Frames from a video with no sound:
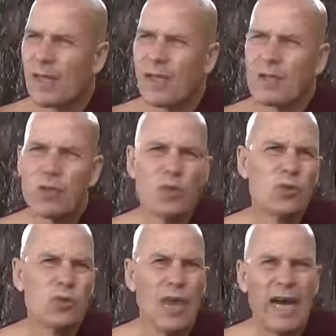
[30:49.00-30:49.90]
So
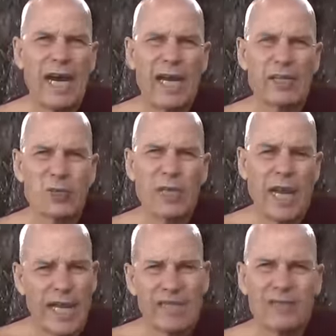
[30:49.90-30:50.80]
you are doing
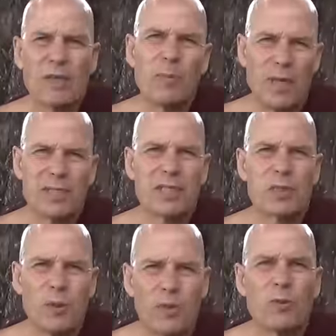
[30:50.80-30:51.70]
actively politics
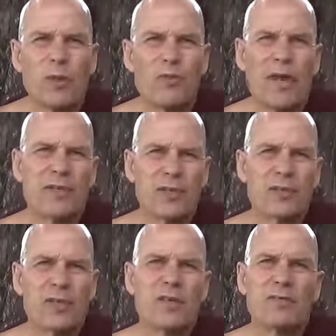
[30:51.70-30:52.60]
by purifying
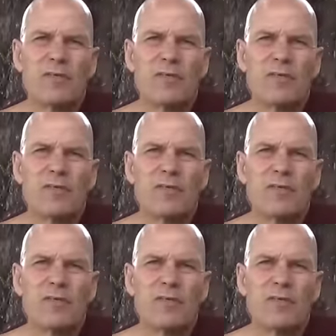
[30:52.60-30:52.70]
yourself.